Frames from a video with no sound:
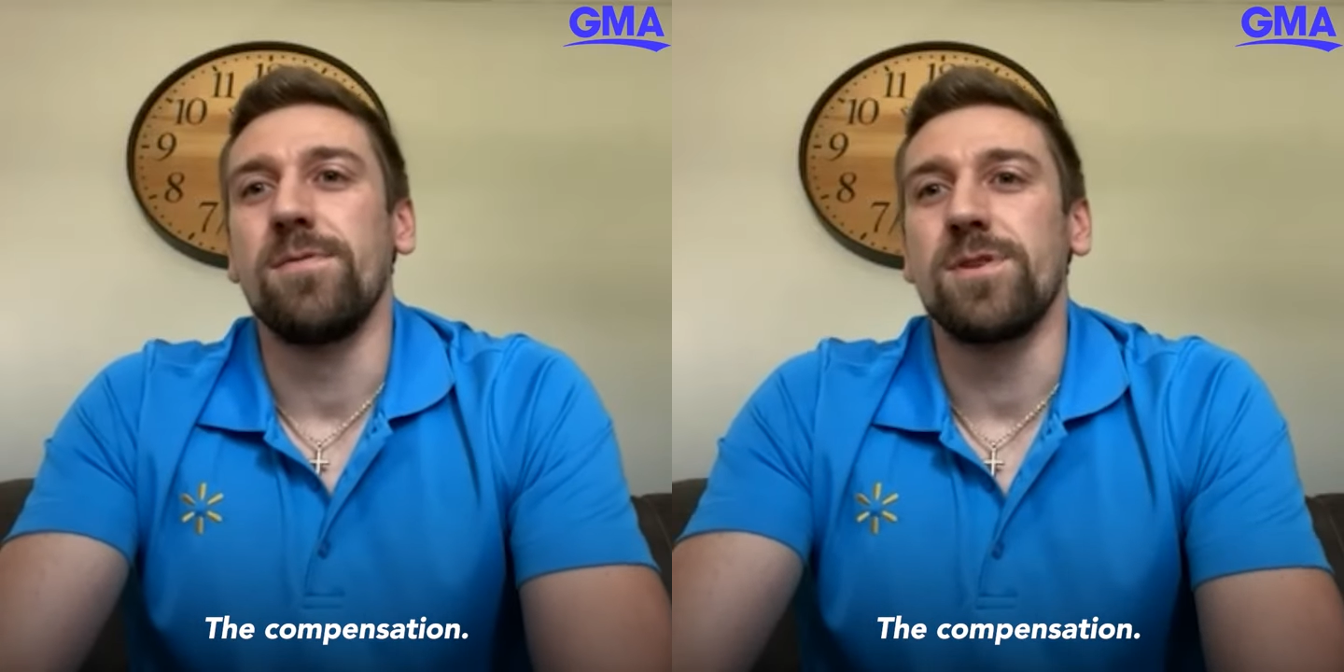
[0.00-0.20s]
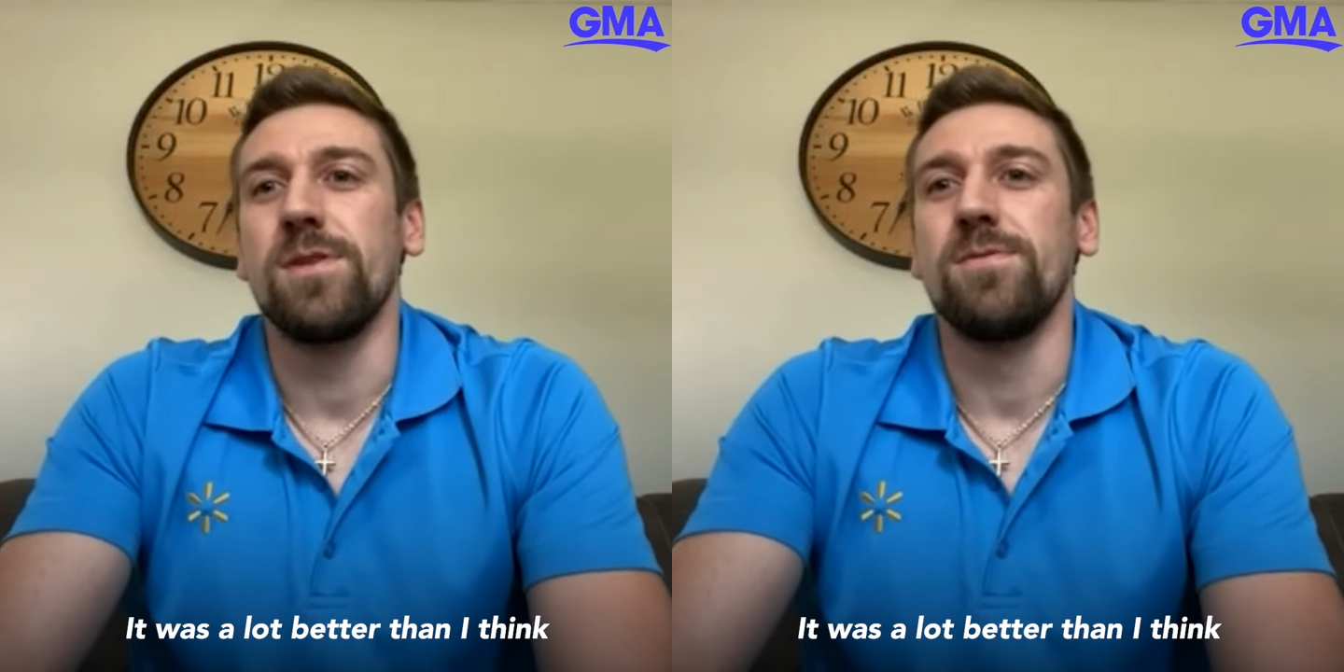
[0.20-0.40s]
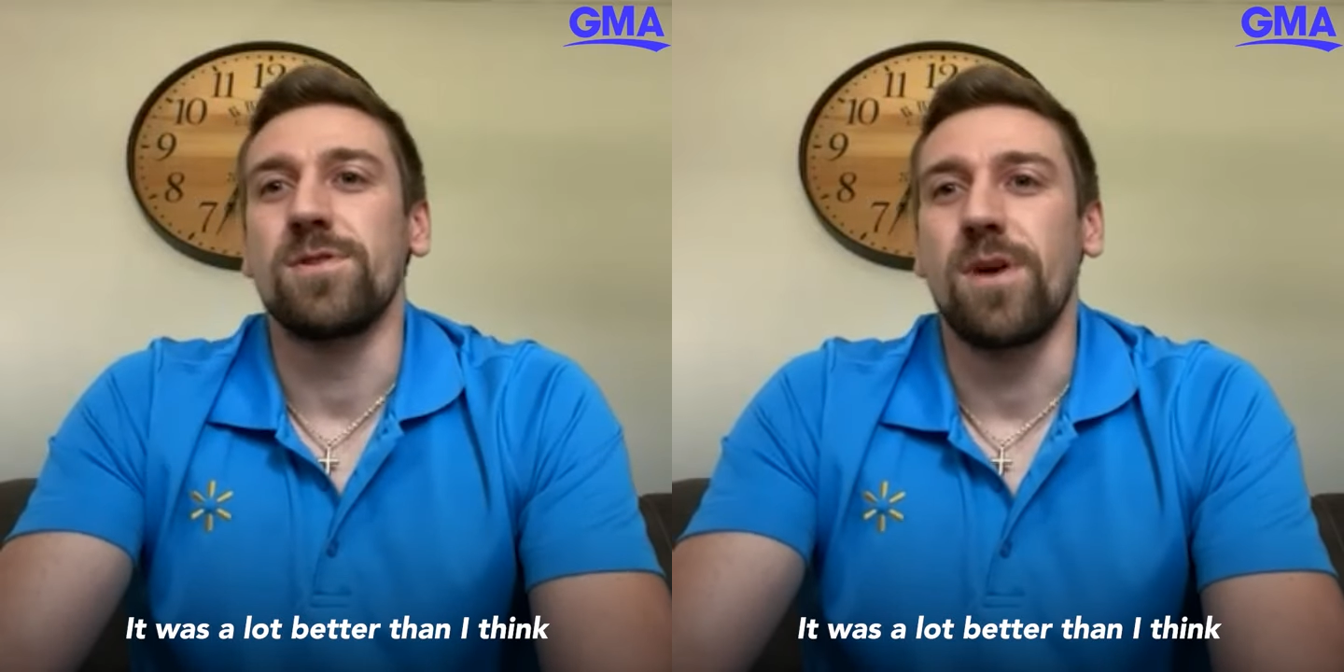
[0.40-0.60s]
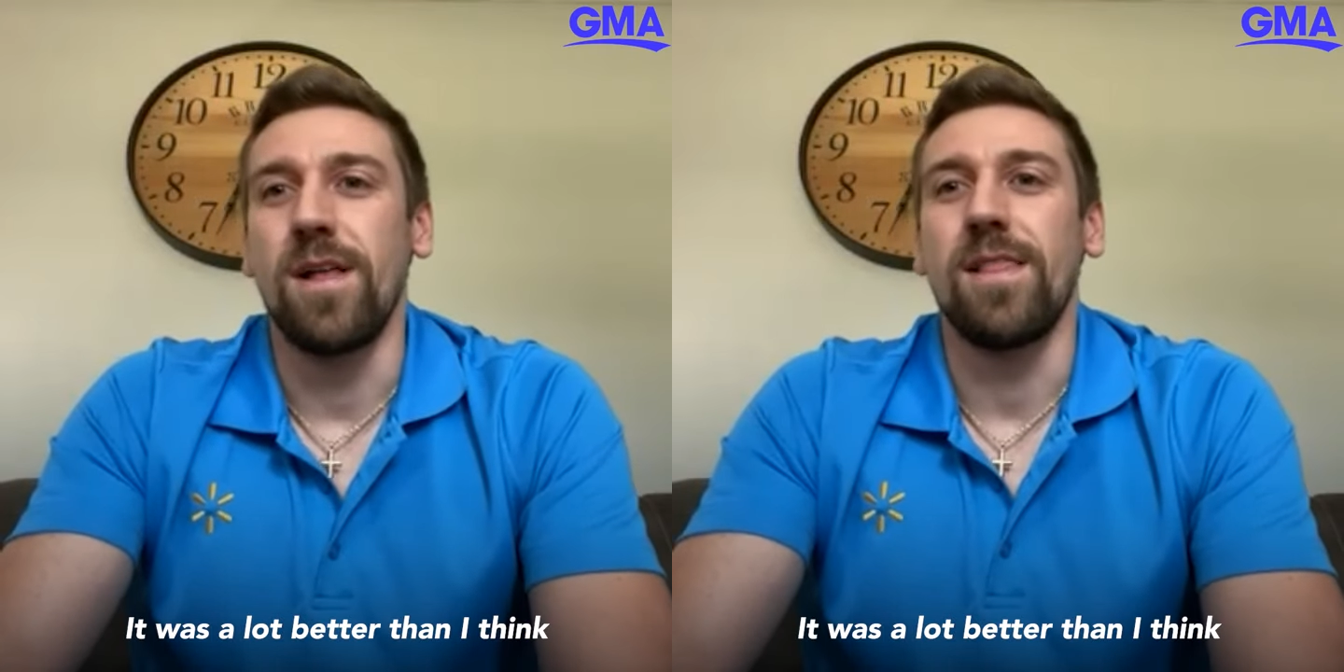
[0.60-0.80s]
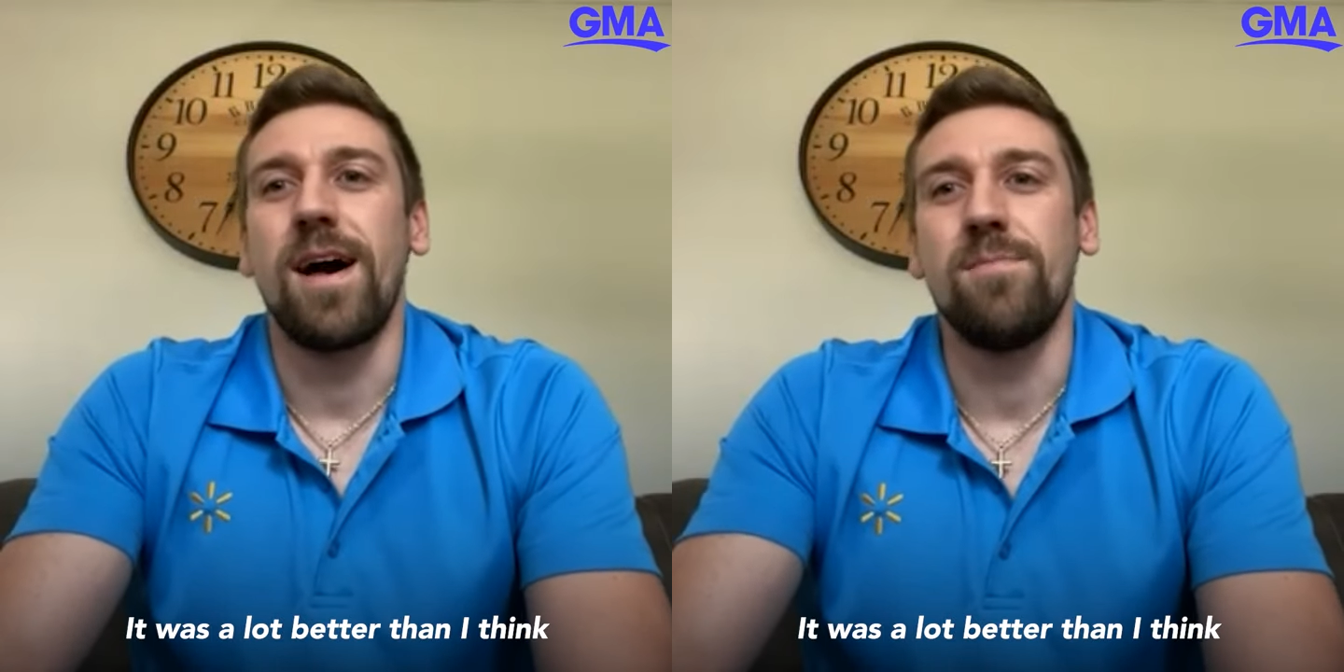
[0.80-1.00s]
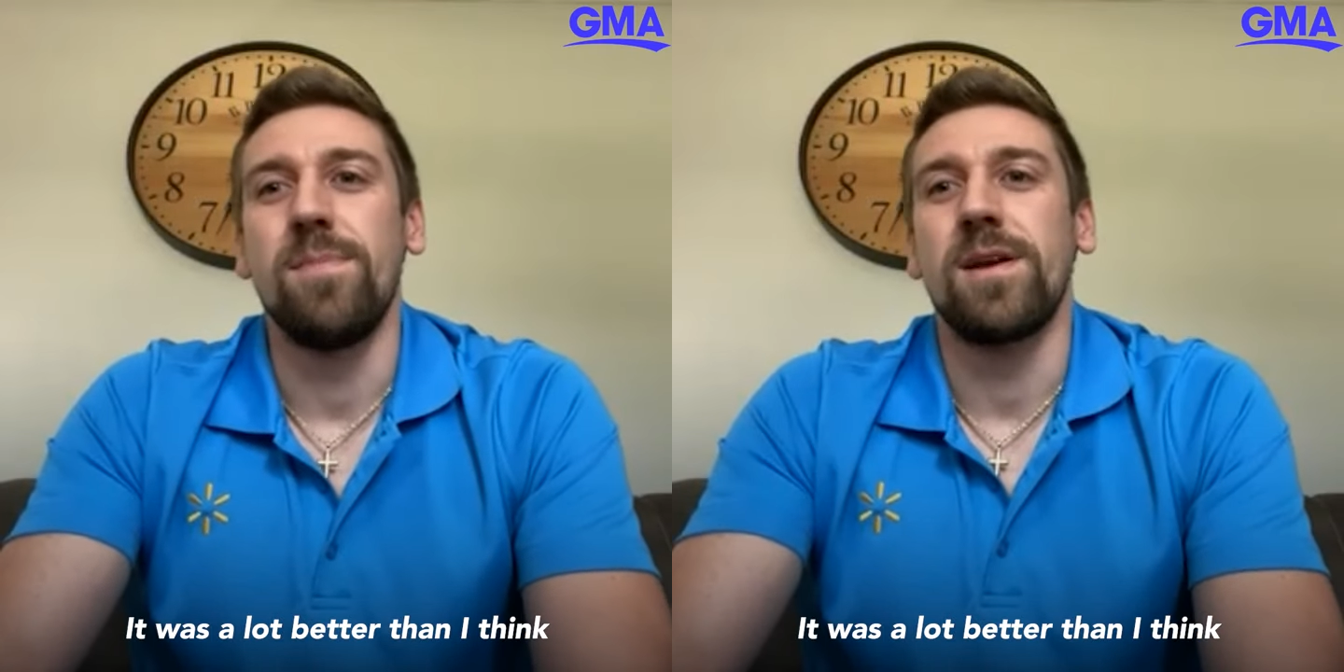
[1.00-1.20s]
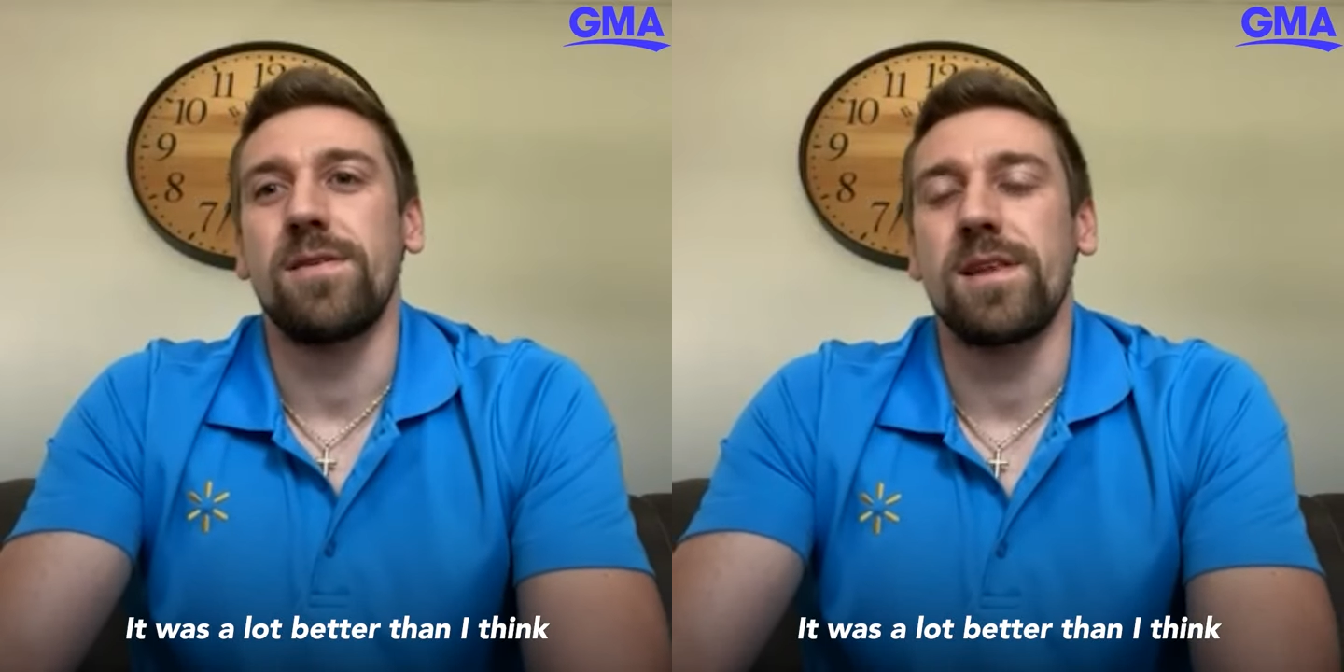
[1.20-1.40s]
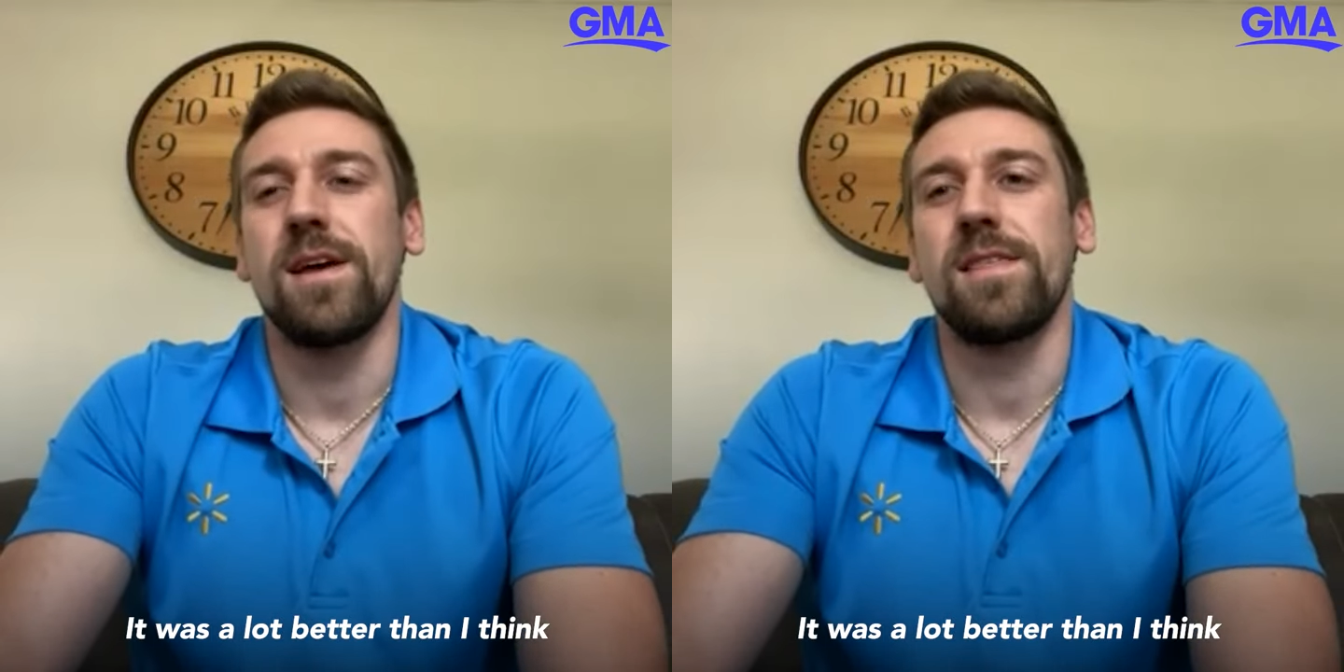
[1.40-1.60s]
it was it was a lot
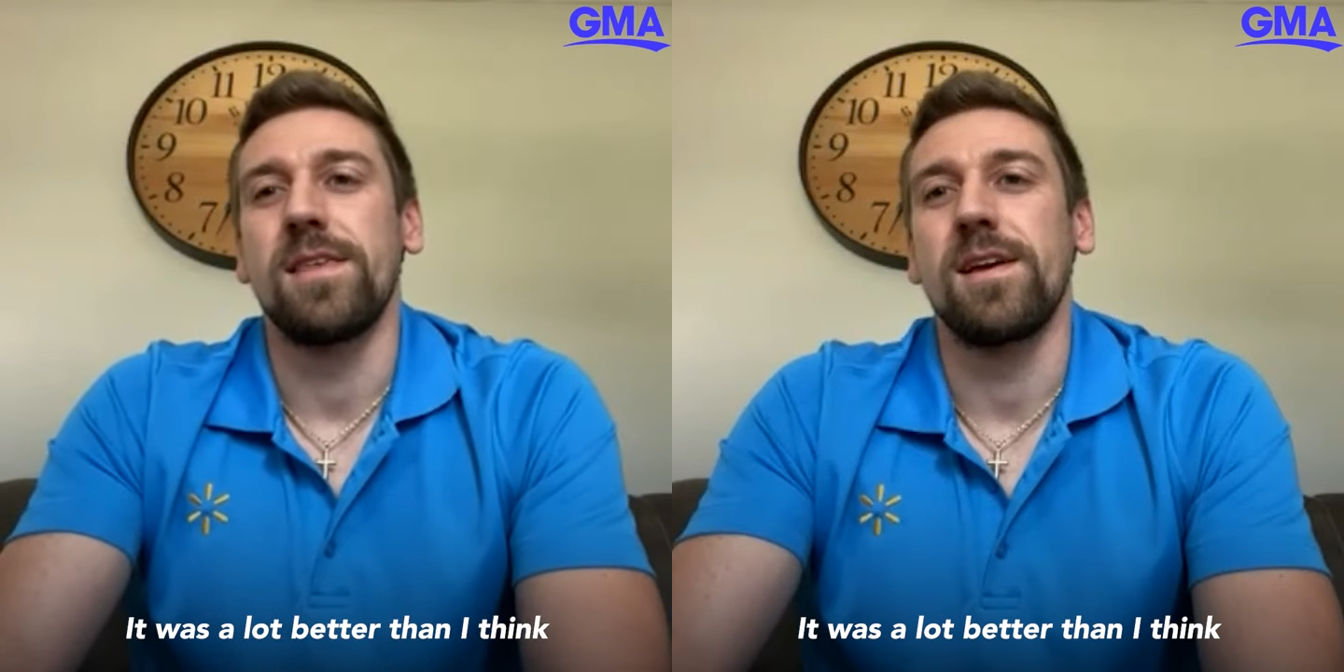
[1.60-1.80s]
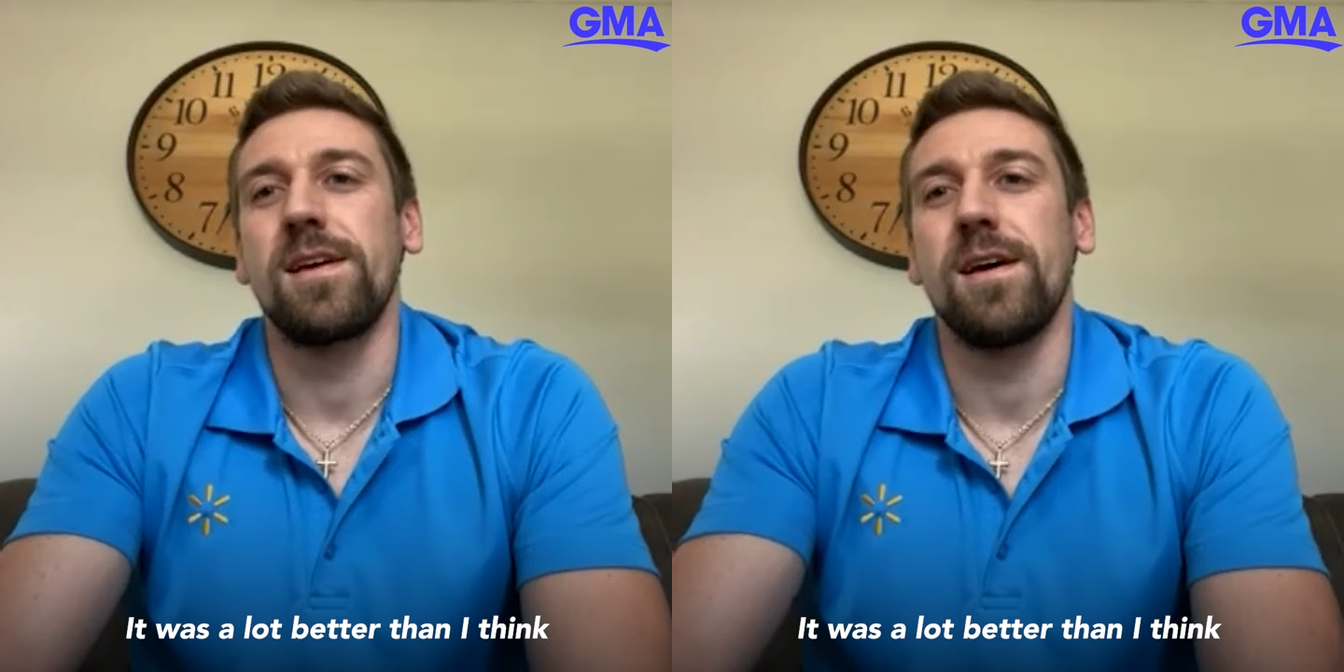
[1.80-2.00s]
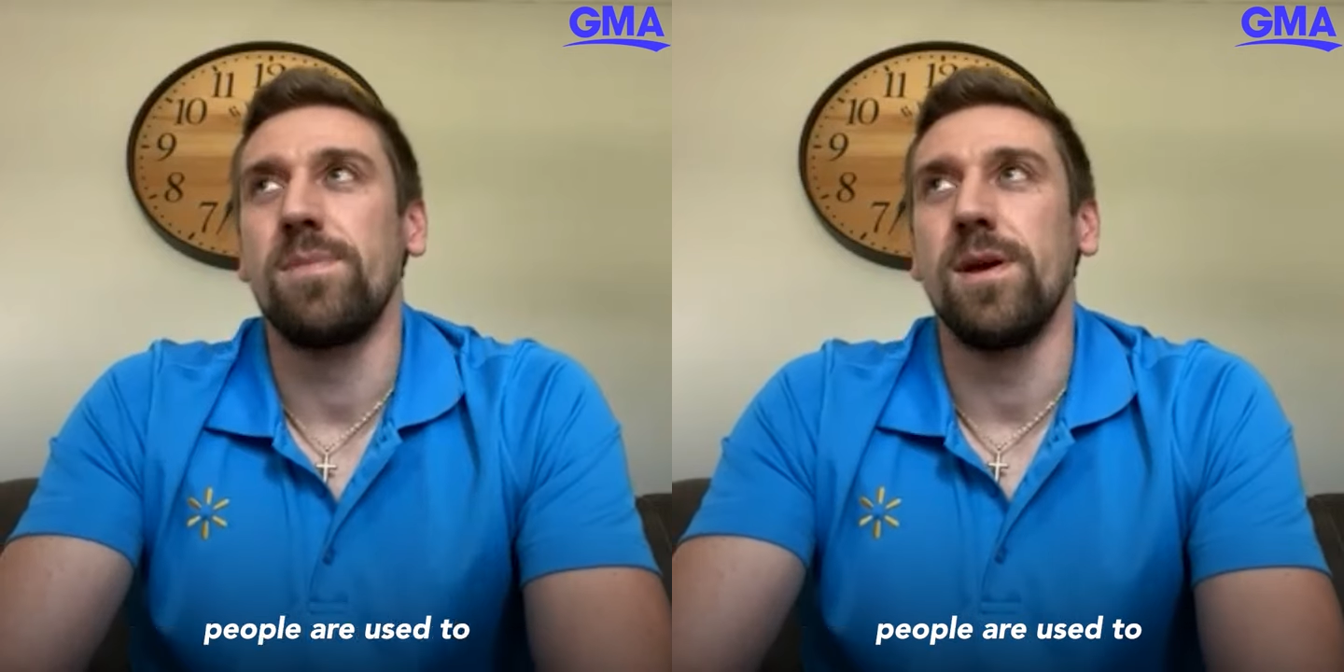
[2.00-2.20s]
better than I think